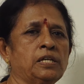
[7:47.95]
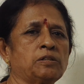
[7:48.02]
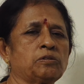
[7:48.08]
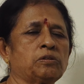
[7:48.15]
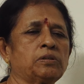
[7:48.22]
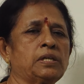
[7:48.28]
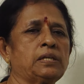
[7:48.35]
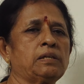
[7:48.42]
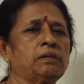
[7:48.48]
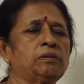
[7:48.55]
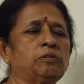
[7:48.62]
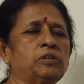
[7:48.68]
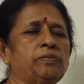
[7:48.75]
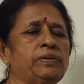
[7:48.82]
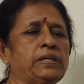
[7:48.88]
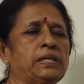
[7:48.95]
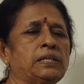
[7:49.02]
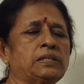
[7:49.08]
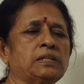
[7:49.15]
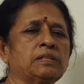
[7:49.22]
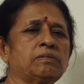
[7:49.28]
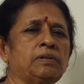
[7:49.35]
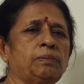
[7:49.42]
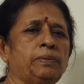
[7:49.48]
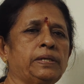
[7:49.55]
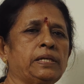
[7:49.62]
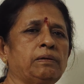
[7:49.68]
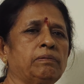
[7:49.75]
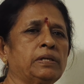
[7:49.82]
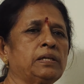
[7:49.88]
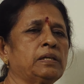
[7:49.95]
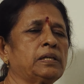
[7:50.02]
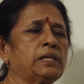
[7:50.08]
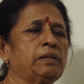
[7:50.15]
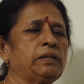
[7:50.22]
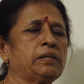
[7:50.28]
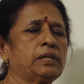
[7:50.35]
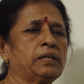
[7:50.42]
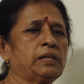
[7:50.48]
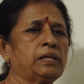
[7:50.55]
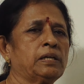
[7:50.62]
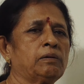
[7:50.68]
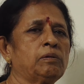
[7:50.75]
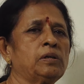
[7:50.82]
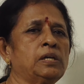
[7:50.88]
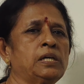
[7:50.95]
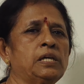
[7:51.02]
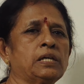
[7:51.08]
so that notifications will be given and you can have